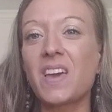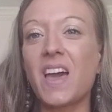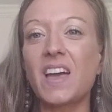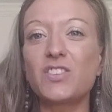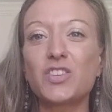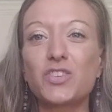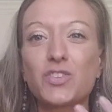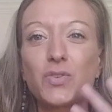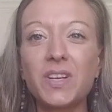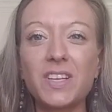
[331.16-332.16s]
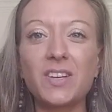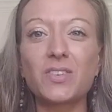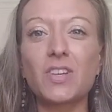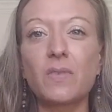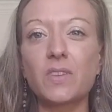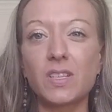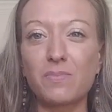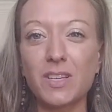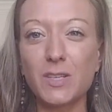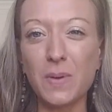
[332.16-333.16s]
and just treating yourself to
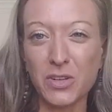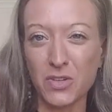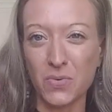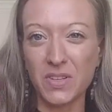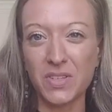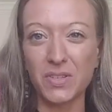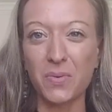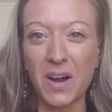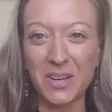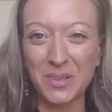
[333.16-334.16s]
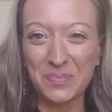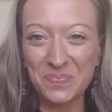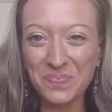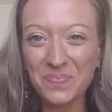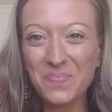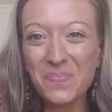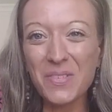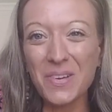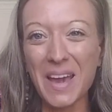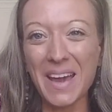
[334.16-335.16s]
something special once in a while.
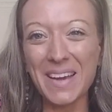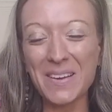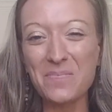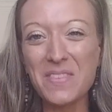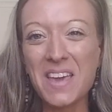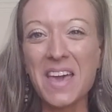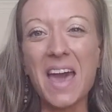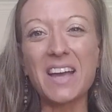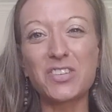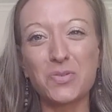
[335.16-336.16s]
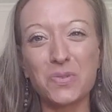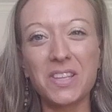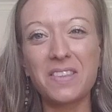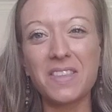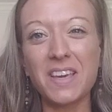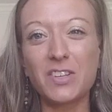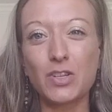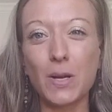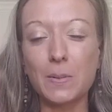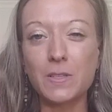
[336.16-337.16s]
Okay? And just really think in
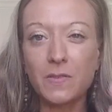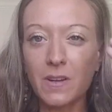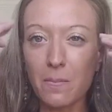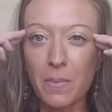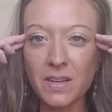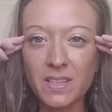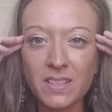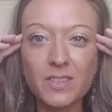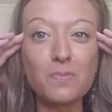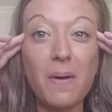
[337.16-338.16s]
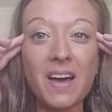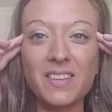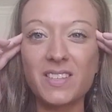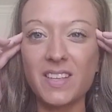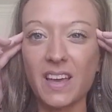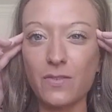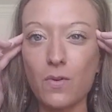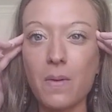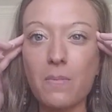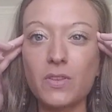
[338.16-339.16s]
terms of an abundance mindset.
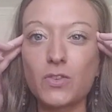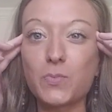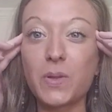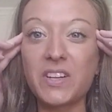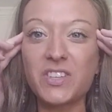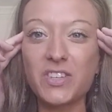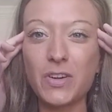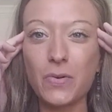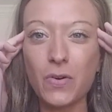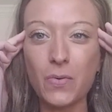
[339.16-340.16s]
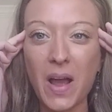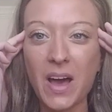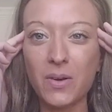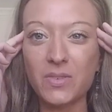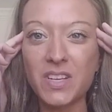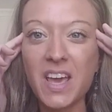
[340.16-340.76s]
Remember, there's plenty to go around,